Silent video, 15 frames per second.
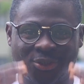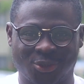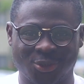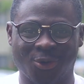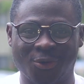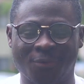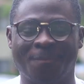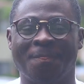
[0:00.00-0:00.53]

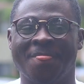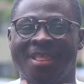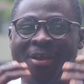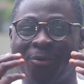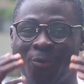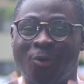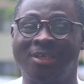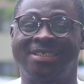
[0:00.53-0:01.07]
So,
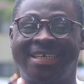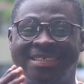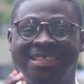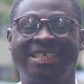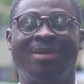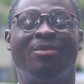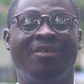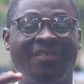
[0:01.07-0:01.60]
what are
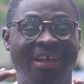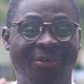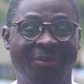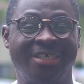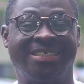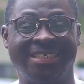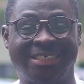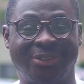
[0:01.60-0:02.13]
some of the
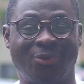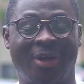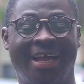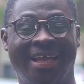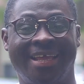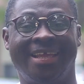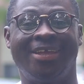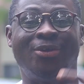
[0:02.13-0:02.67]
reasons
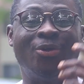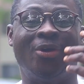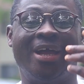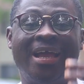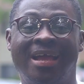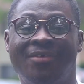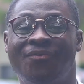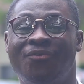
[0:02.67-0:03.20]
why your
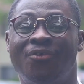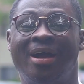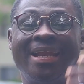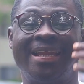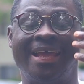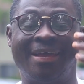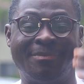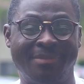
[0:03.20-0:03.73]

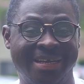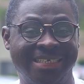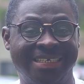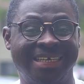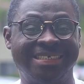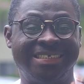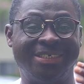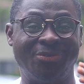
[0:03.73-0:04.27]
F1
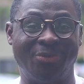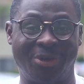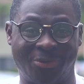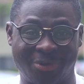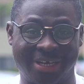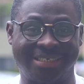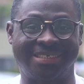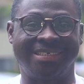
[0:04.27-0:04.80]
emergency
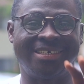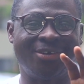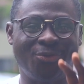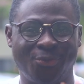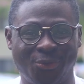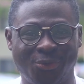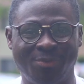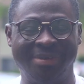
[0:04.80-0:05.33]
request
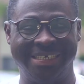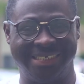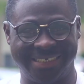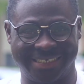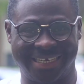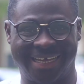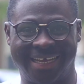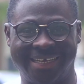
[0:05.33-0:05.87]
will be
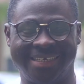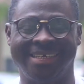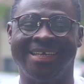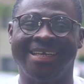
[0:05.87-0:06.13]
denied?